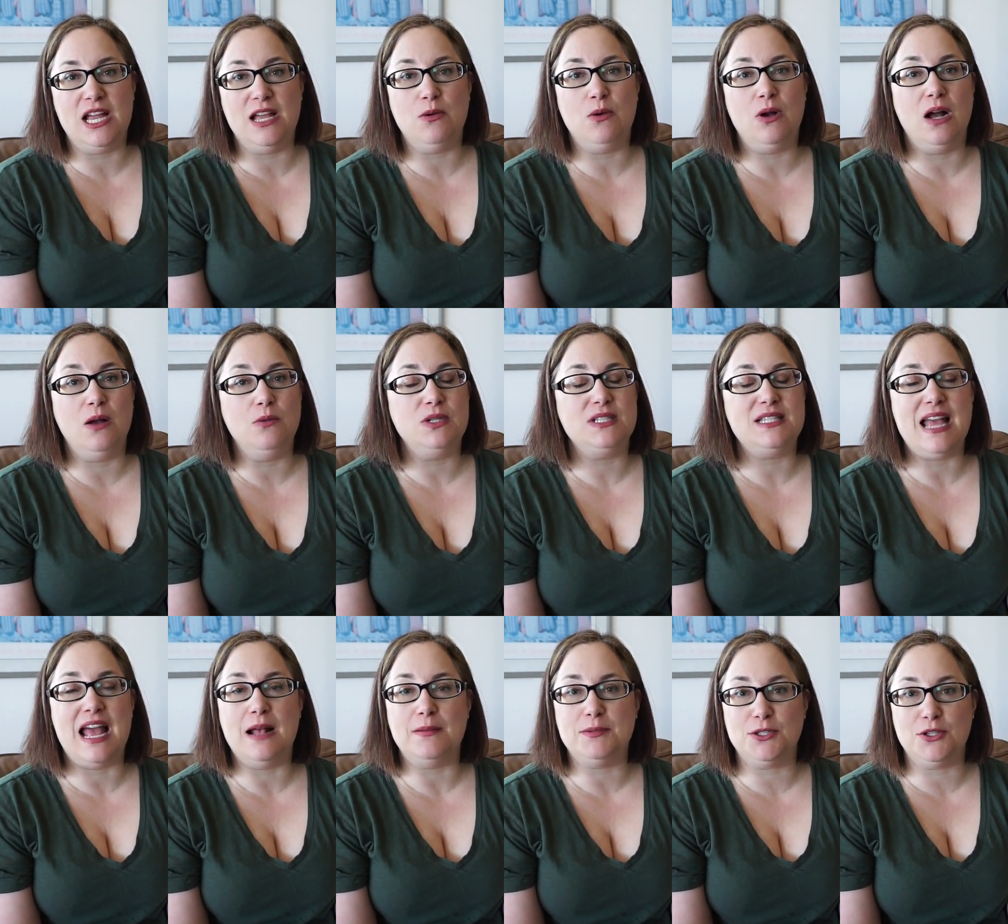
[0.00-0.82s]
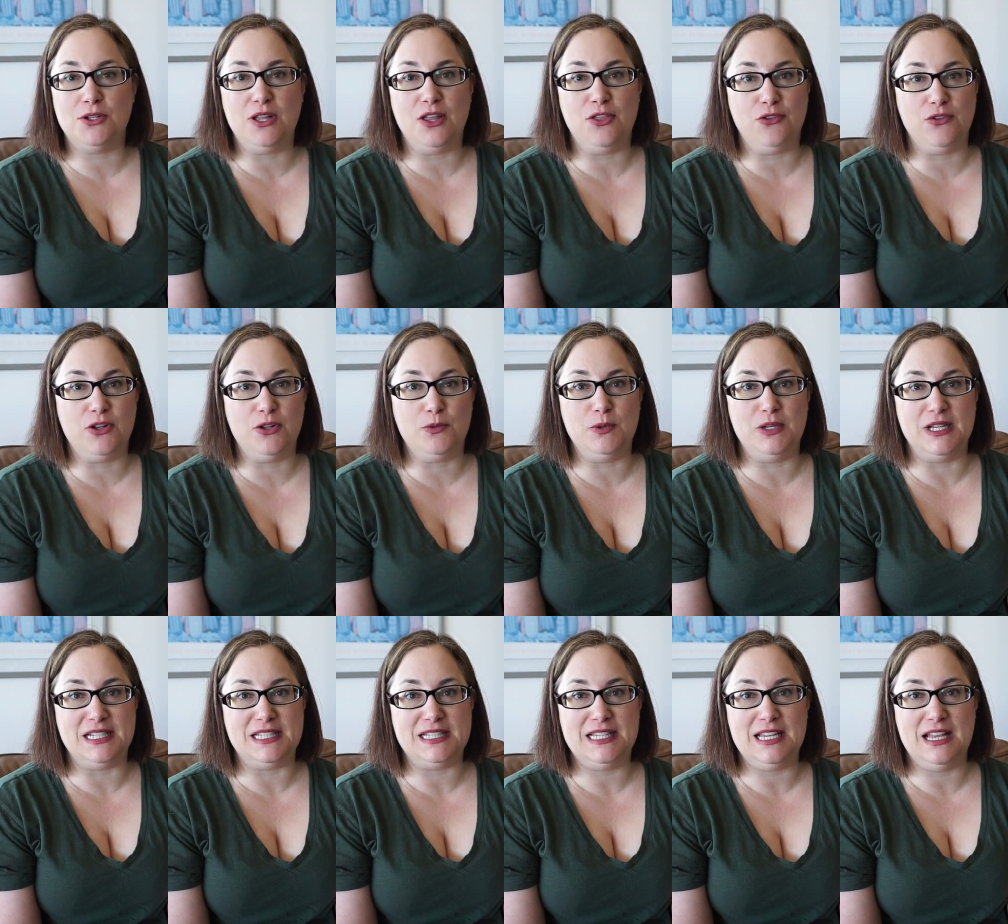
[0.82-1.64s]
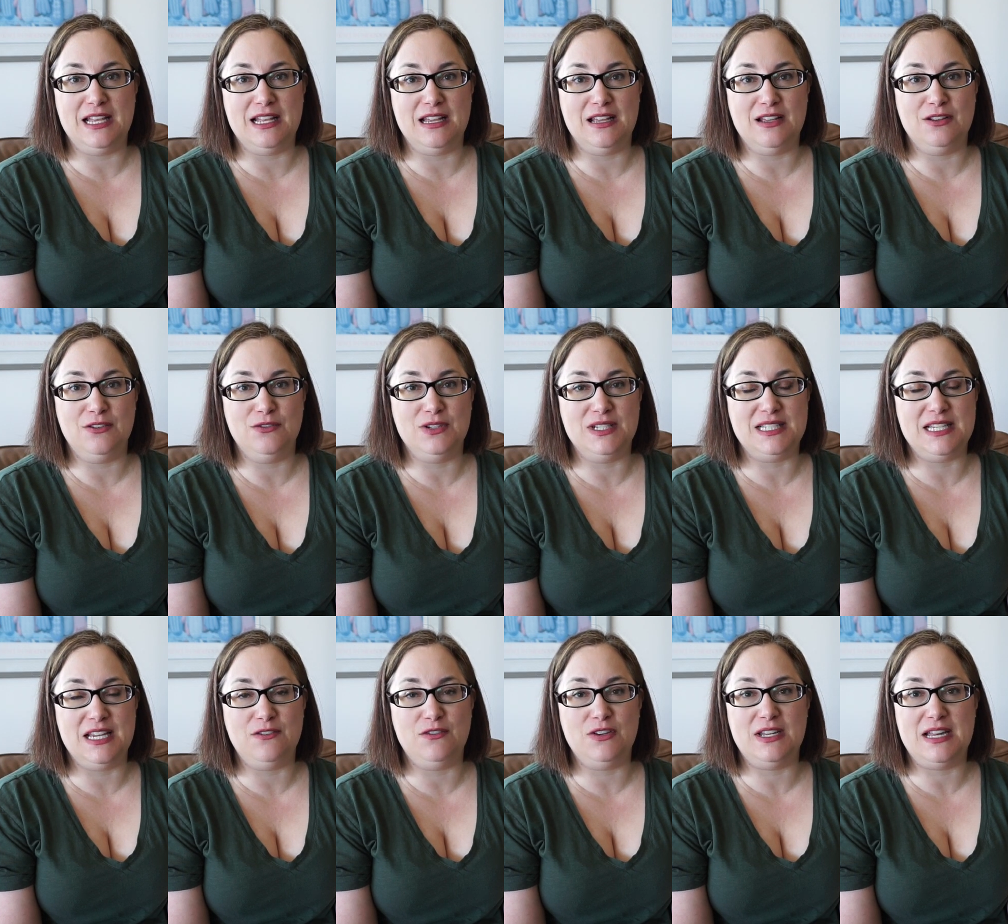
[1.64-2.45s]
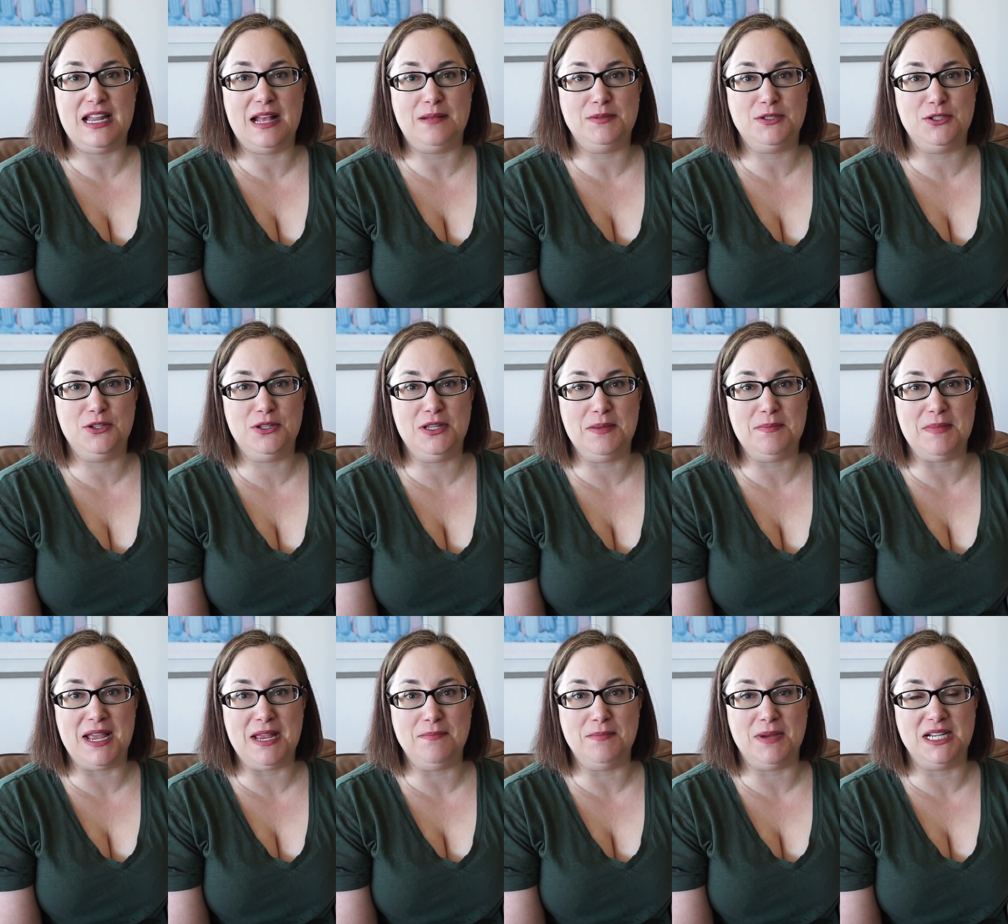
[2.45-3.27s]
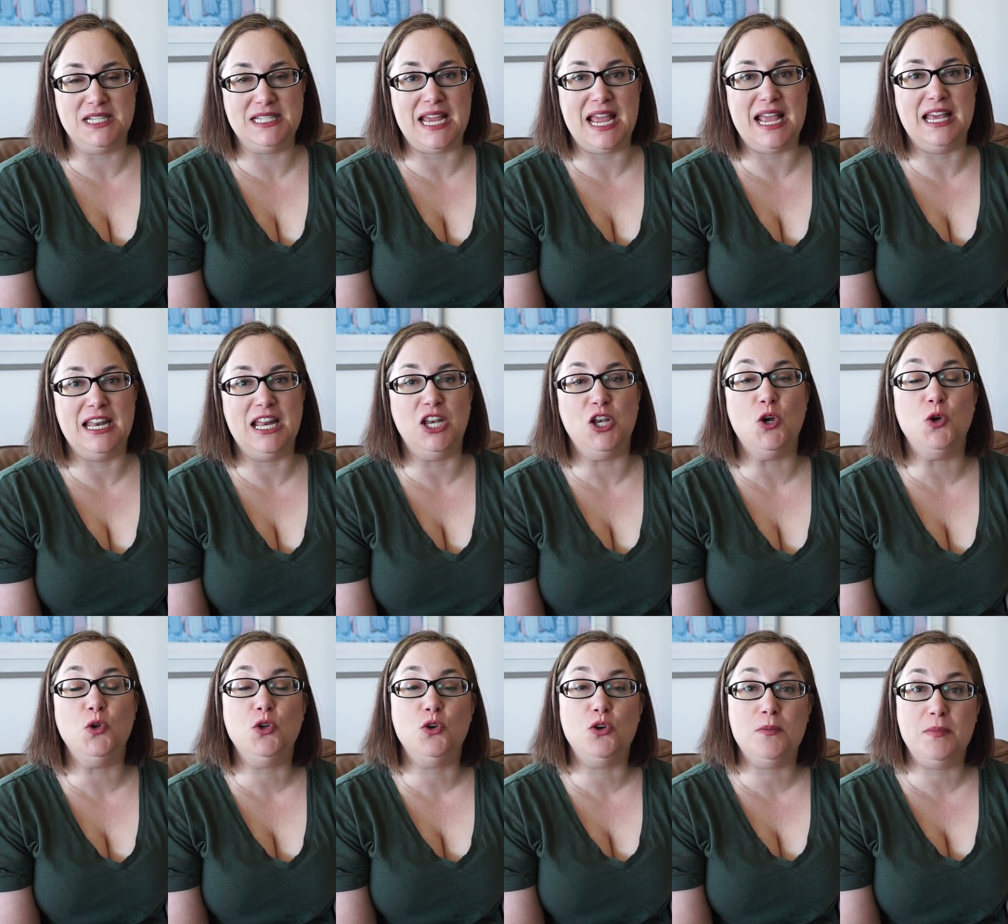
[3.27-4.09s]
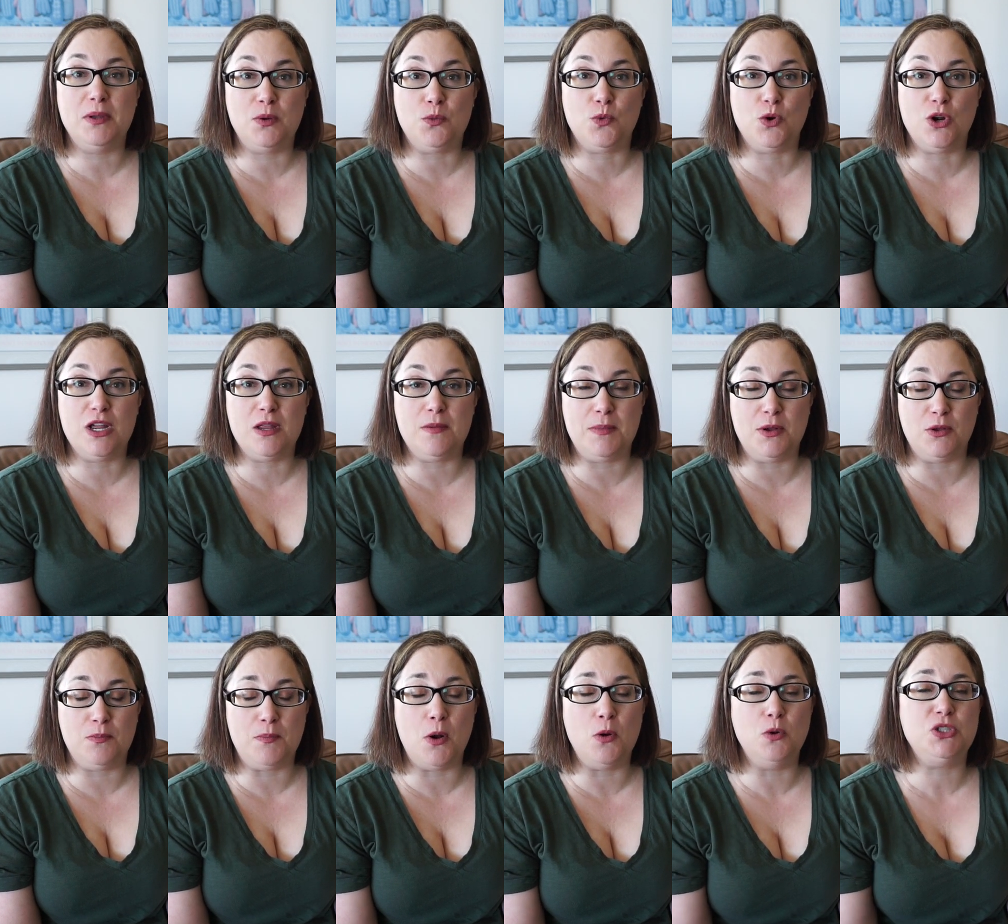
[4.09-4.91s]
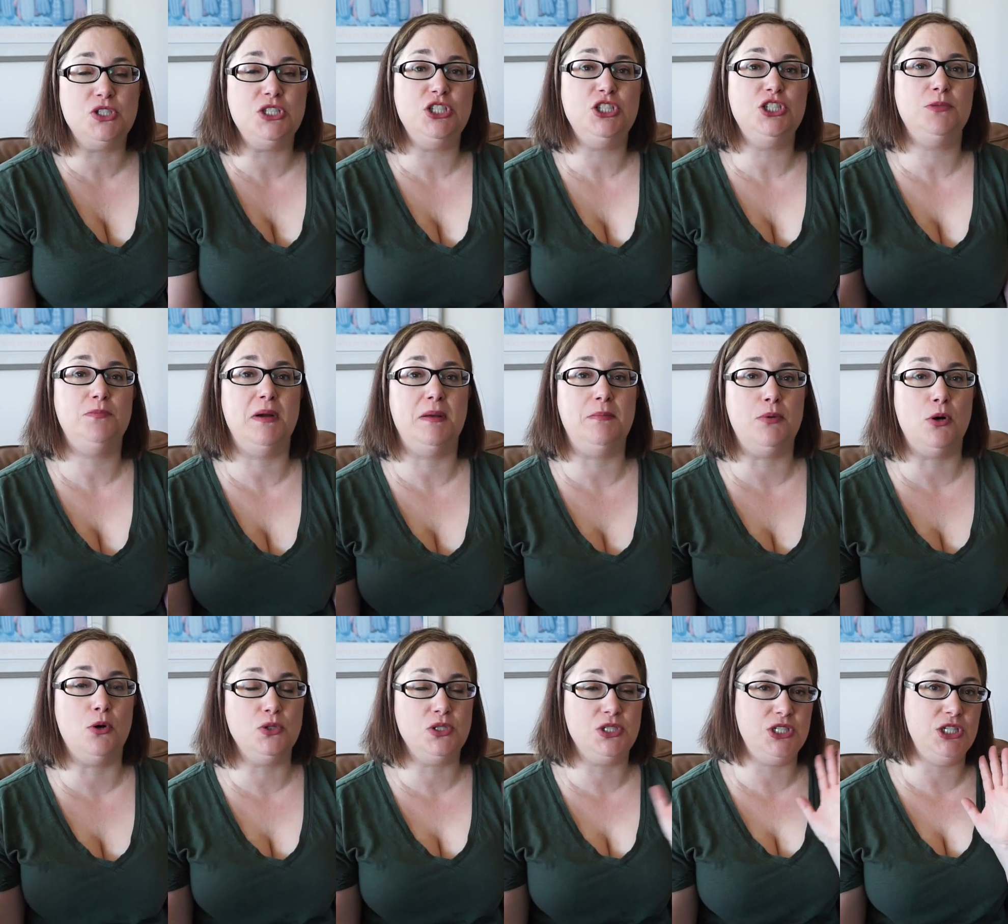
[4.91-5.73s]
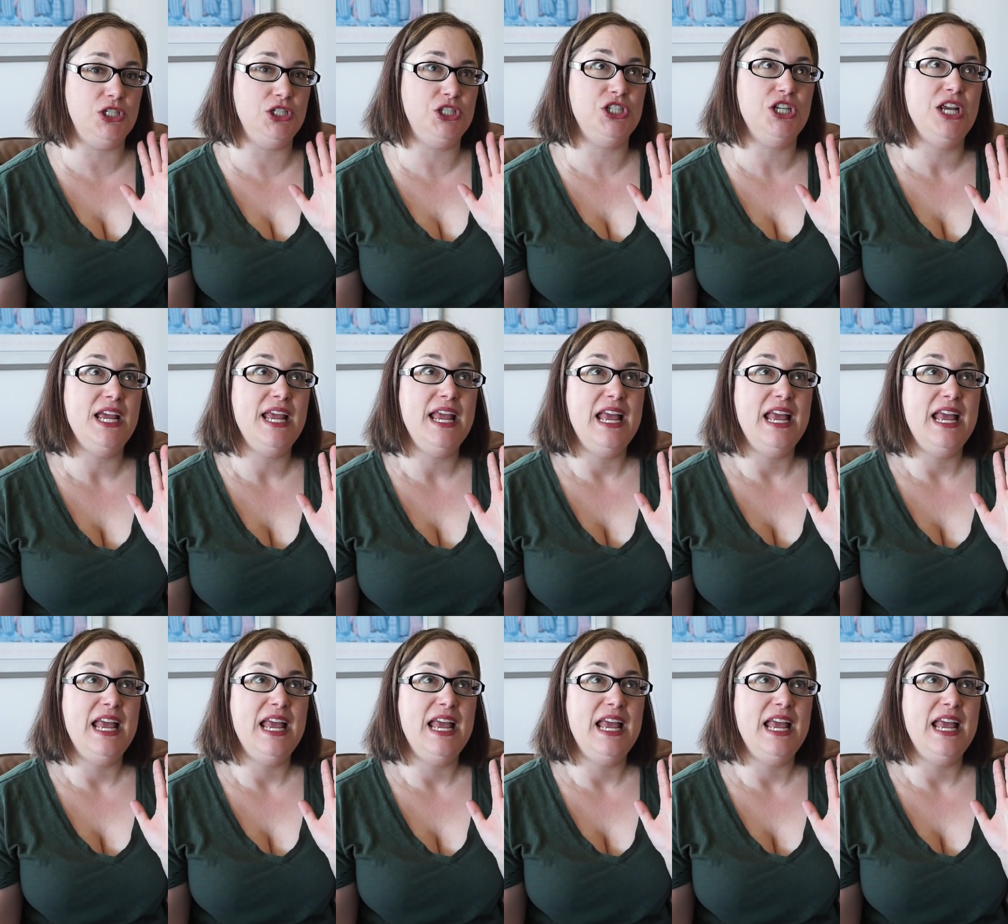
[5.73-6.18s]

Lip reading: I was absolutely thrilled when I received it. It absolutely made my day. And I know you're a bit worried about postage, but postage,